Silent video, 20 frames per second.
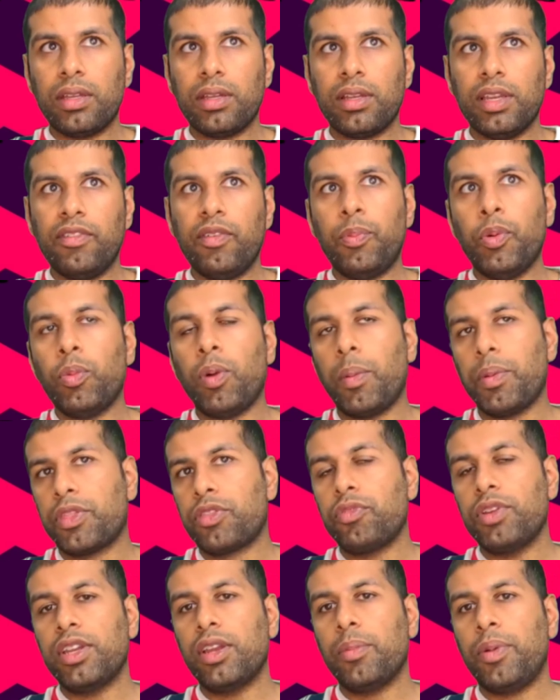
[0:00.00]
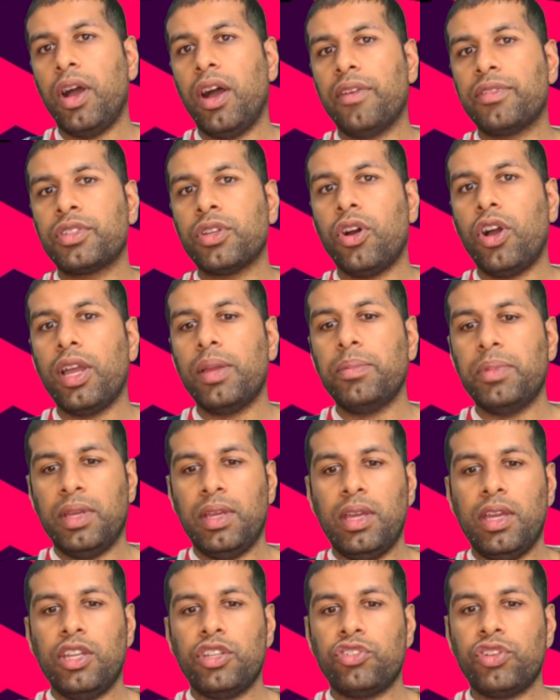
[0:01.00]
Liverpool might be three up half time.
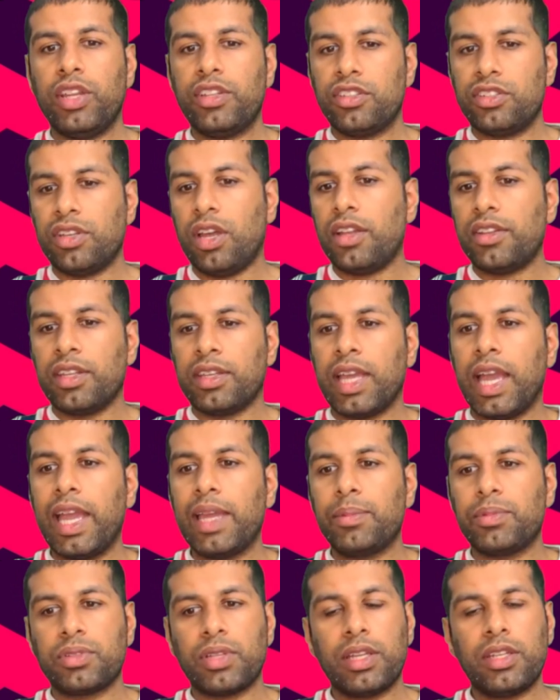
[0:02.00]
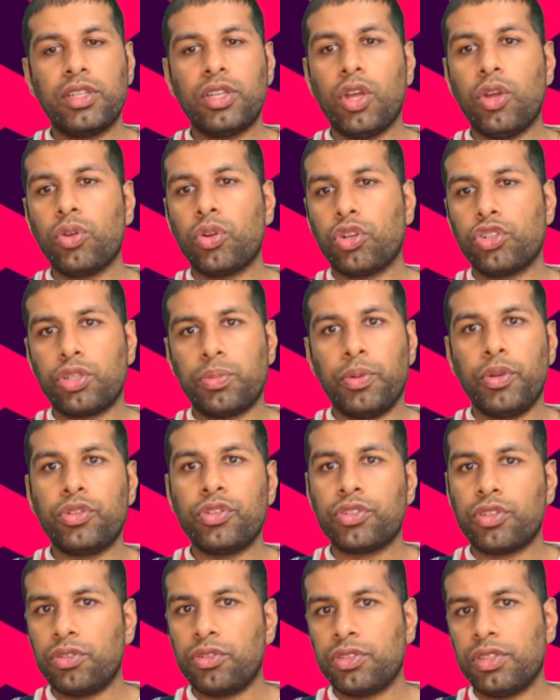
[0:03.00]
Trent started the game, he's got no contribution,
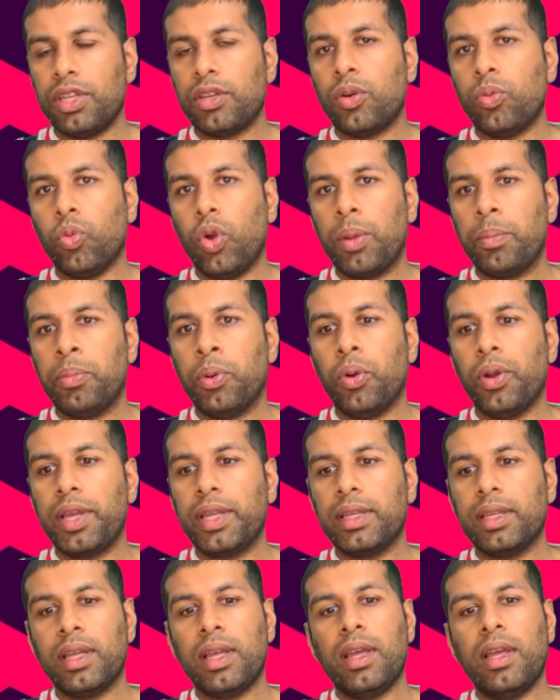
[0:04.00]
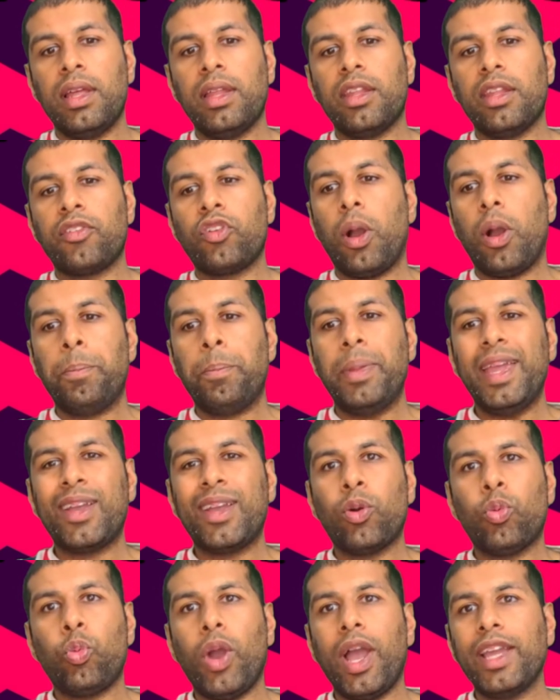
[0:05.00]
so he's sitting on one point. They've got a big
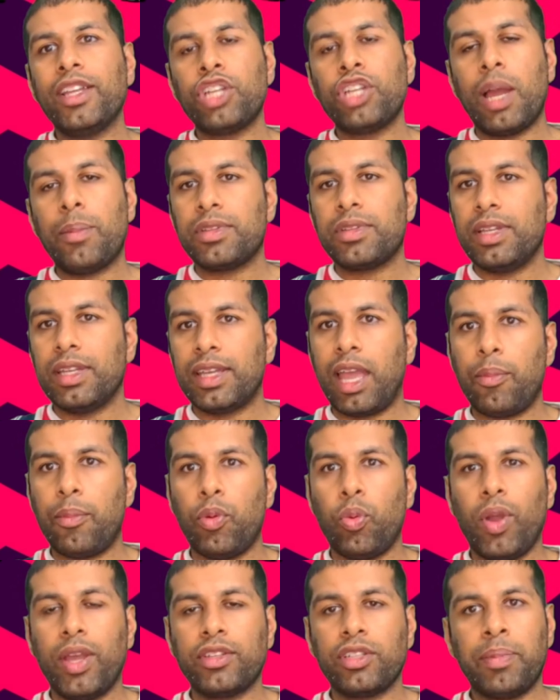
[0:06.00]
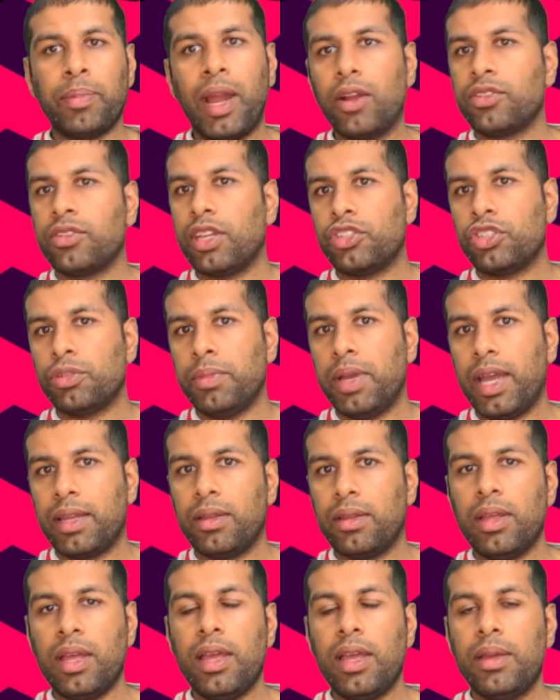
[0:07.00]
away Champions League game away to Paris Saint-Germain.
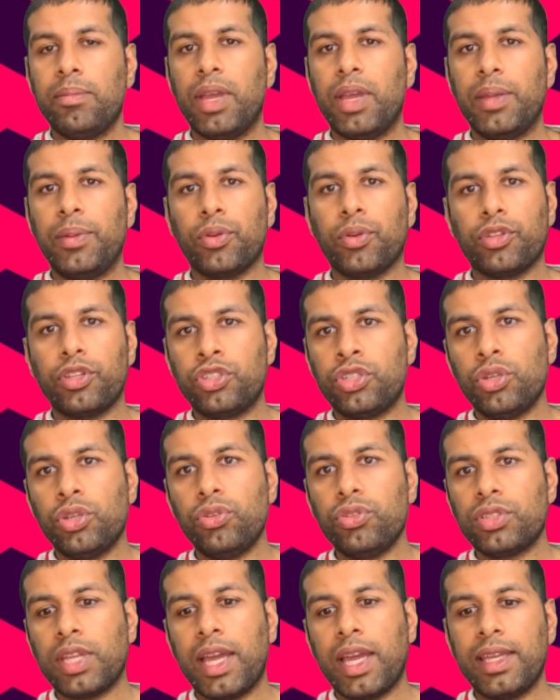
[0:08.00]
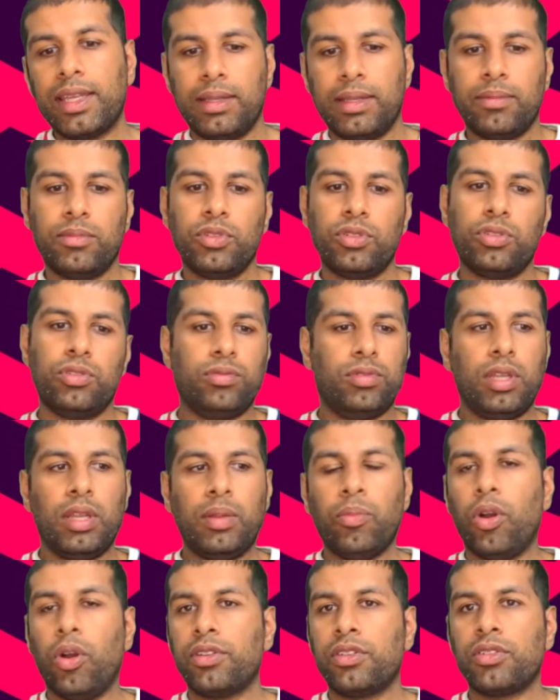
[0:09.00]
Maybe on the Tuesday, he
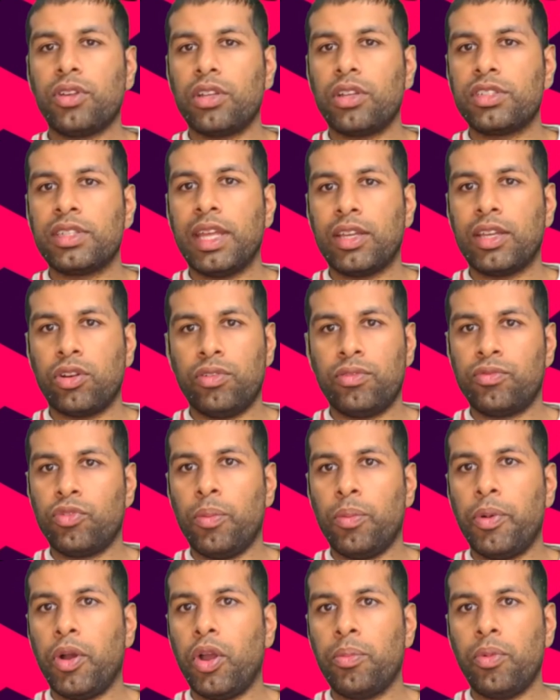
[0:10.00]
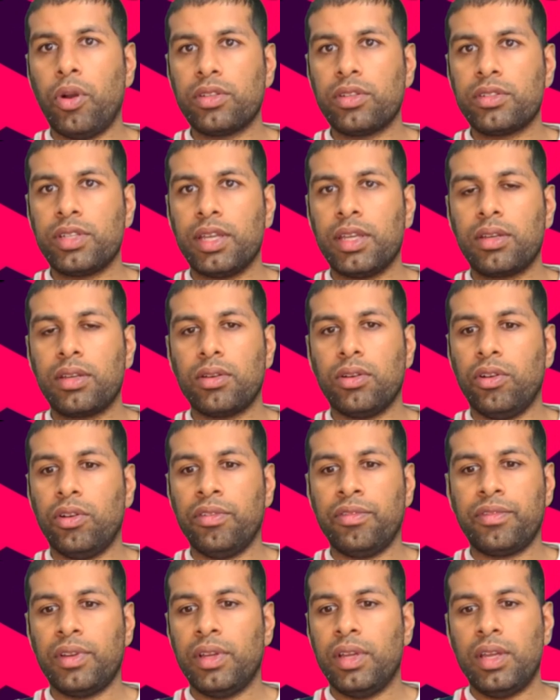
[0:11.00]
might decide to take off Robbo, might take off
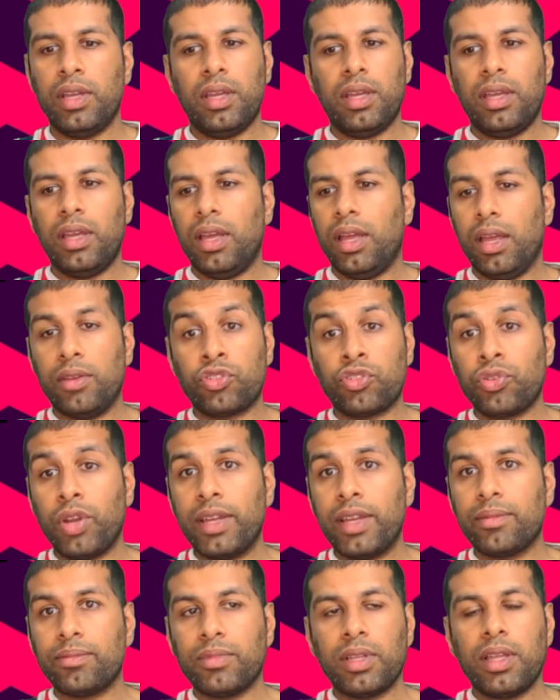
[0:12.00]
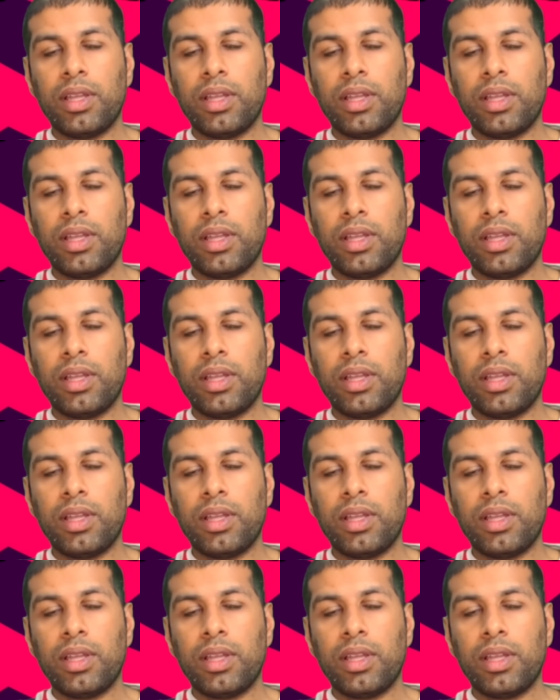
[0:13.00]
uh, Trent.